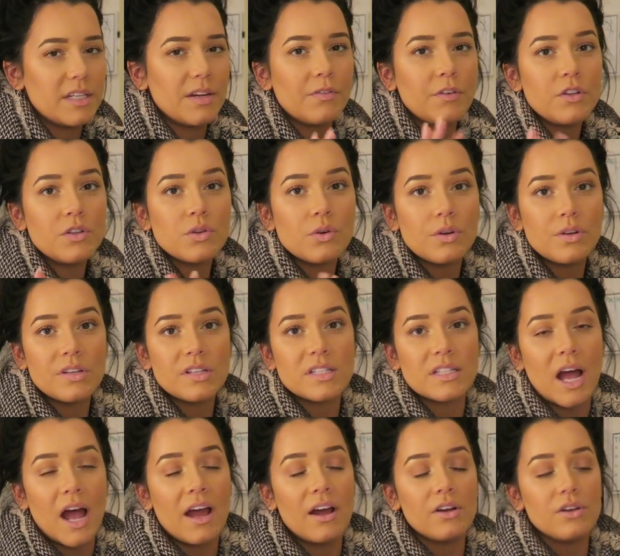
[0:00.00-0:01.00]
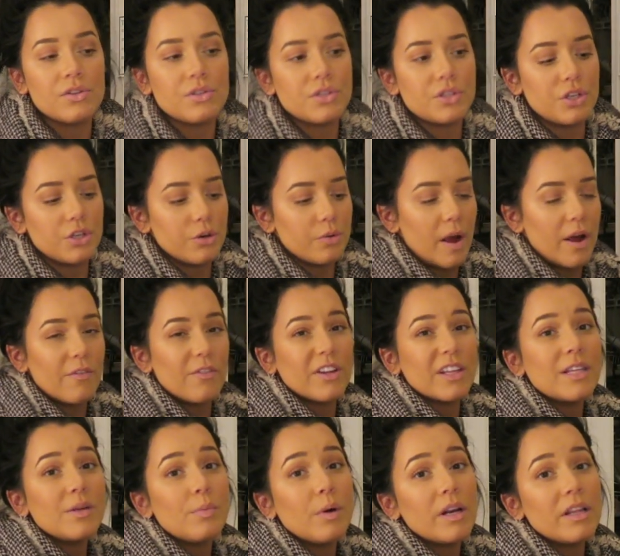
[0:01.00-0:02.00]
different sort of styles too. I
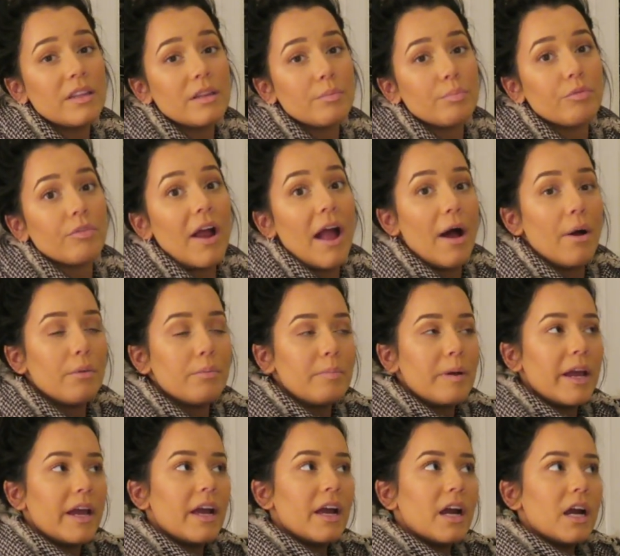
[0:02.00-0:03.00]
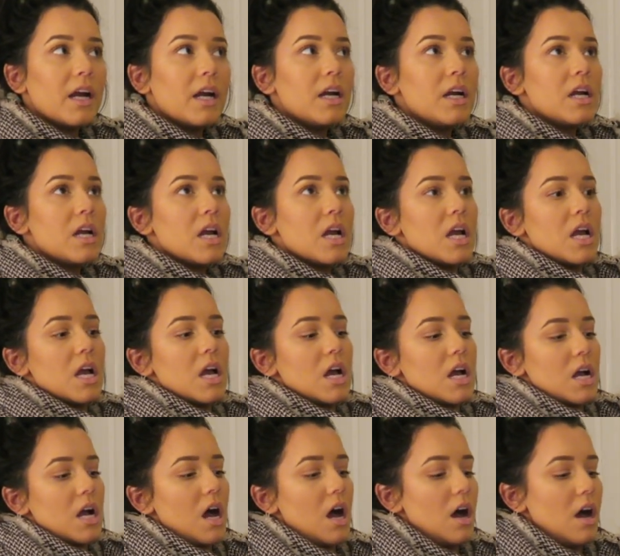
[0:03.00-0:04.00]
really wanted the brown pair.
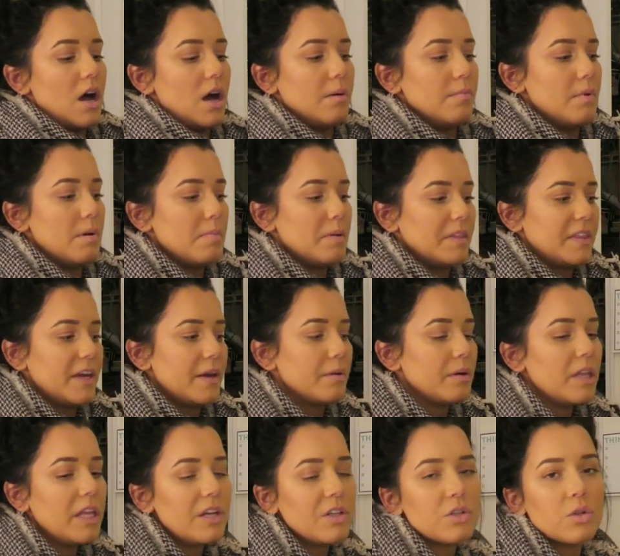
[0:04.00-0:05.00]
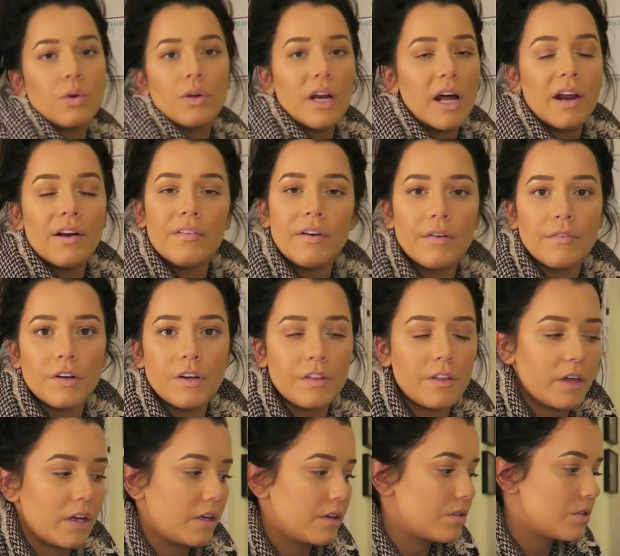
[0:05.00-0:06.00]
Um, but they were like sold out of
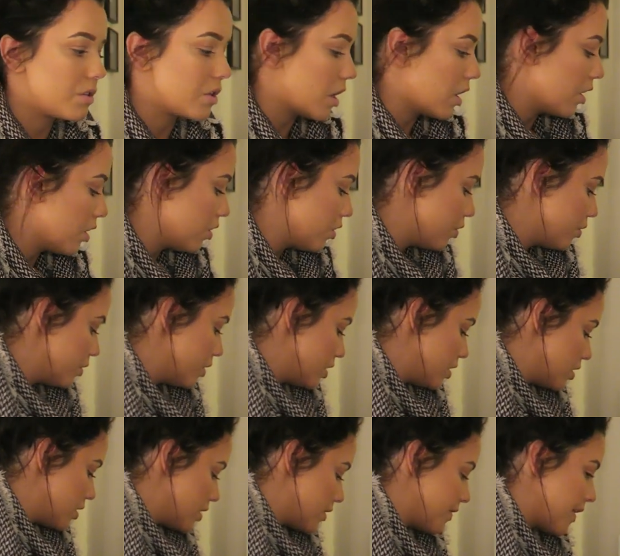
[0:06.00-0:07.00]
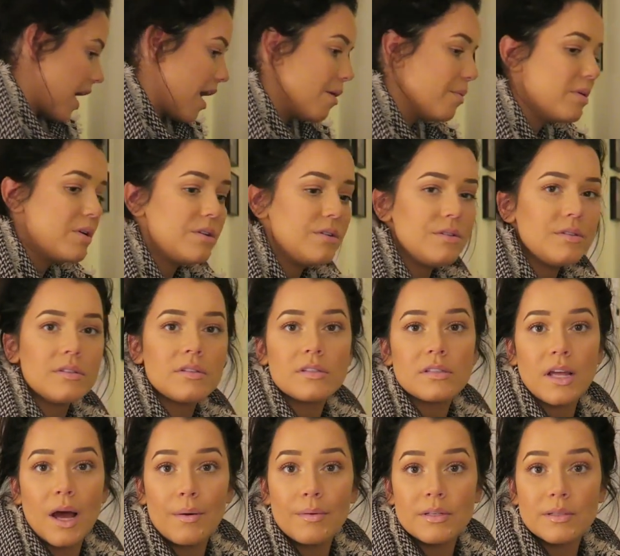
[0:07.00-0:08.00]
everything. So that
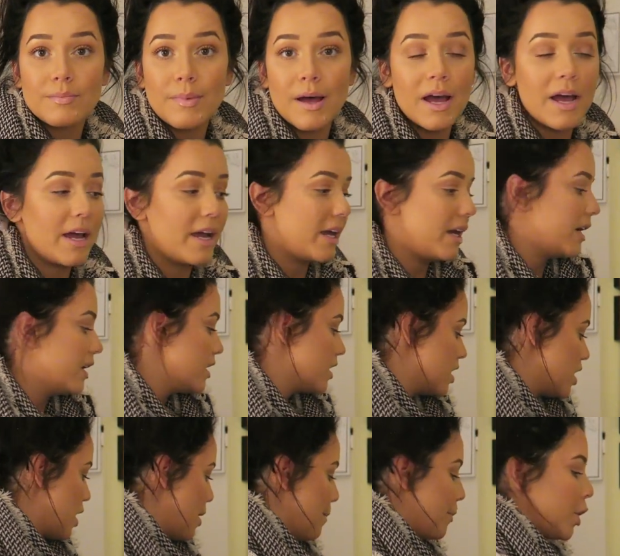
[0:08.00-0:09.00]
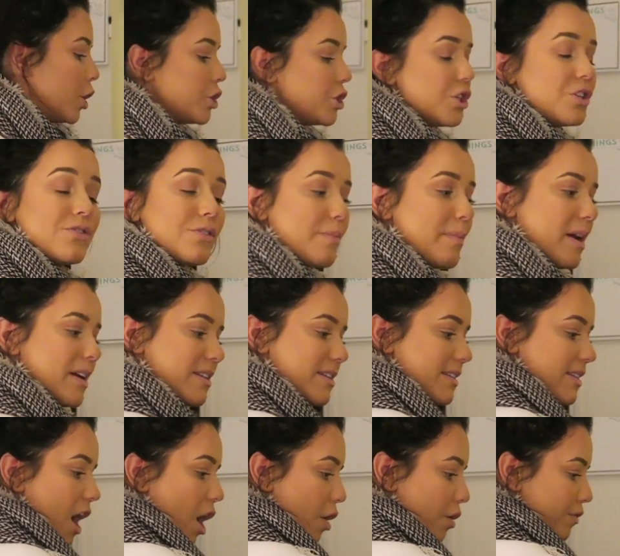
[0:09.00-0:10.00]
was that was my purchase for
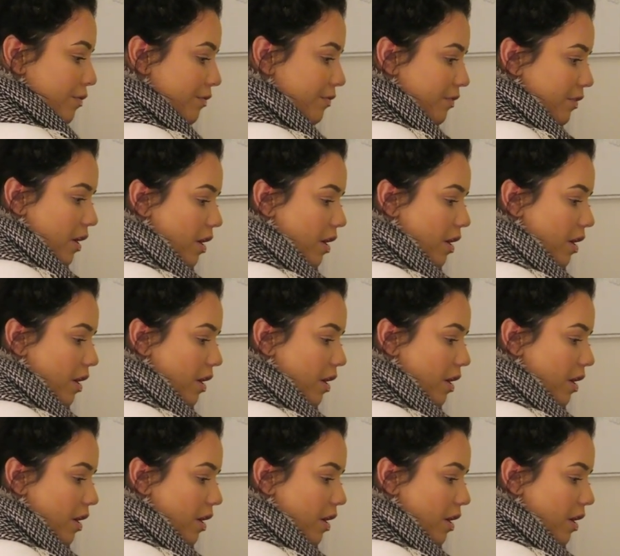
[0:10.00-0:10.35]
myself